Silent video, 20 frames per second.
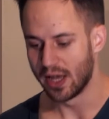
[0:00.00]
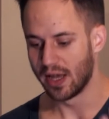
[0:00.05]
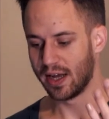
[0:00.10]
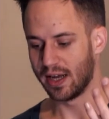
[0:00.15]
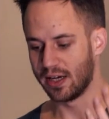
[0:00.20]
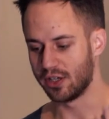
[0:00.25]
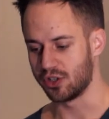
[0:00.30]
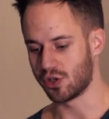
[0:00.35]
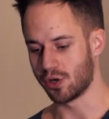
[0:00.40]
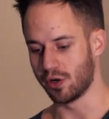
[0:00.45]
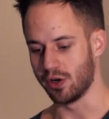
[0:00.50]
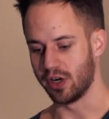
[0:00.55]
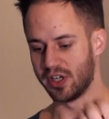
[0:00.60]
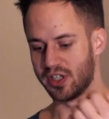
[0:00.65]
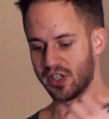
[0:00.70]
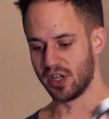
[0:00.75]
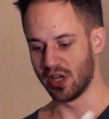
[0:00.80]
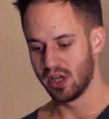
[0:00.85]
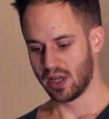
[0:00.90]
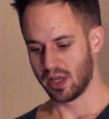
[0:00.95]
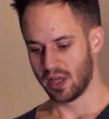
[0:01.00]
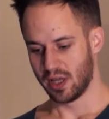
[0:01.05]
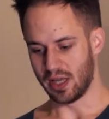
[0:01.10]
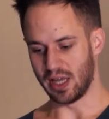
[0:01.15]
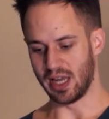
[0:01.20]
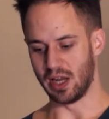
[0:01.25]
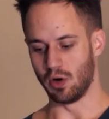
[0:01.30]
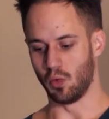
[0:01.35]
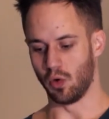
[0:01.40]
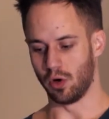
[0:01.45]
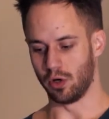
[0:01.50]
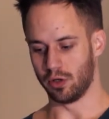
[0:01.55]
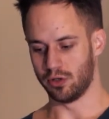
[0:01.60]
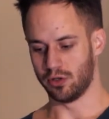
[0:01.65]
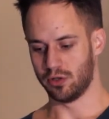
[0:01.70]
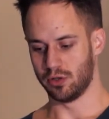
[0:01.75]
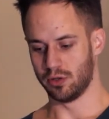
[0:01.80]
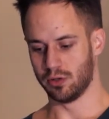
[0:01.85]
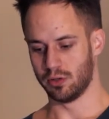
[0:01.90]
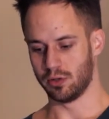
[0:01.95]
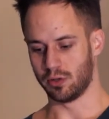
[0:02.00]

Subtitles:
and turn it inwards.